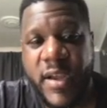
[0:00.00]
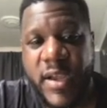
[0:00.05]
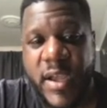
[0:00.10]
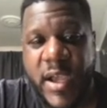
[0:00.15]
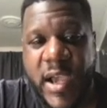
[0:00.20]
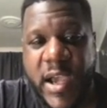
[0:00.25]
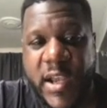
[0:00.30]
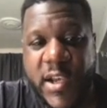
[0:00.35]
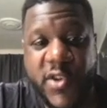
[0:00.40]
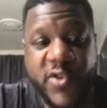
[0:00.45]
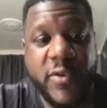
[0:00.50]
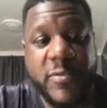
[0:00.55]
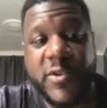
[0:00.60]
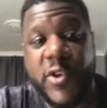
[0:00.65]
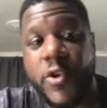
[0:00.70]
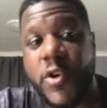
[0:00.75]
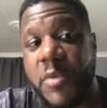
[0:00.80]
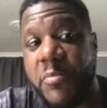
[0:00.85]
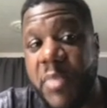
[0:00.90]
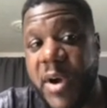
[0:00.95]
uh, the Drip
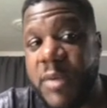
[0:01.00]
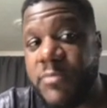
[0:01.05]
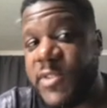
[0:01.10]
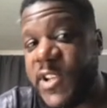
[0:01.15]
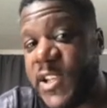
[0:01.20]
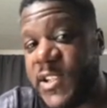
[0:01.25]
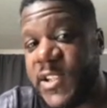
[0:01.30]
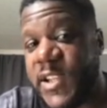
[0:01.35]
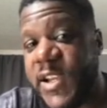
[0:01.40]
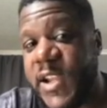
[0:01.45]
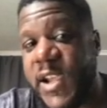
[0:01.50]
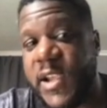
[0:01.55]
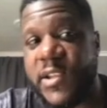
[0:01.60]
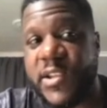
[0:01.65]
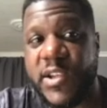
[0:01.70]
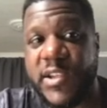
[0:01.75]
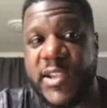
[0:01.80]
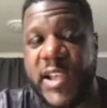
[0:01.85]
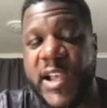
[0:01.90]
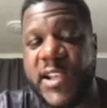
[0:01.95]
token pumped yesterday,
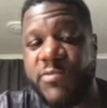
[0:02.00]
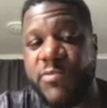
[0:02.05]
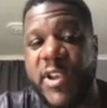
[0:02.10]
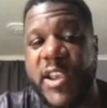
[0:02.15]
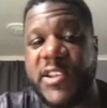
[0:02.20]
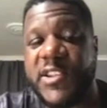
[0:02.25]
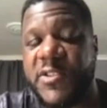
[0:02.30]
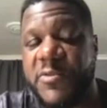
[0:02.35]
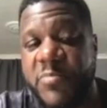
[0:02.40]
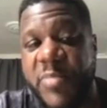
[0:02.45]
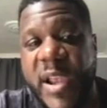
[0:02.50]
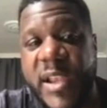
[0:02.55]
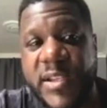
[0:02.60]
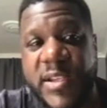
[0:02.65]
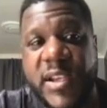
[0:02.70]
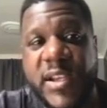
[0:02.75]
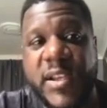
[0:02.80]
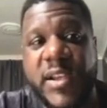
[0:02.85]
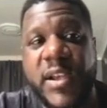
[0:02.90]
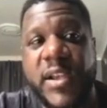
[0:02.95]
just as we
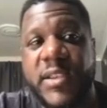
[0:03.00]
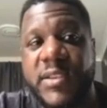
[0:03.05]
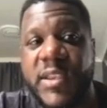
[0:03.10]
expected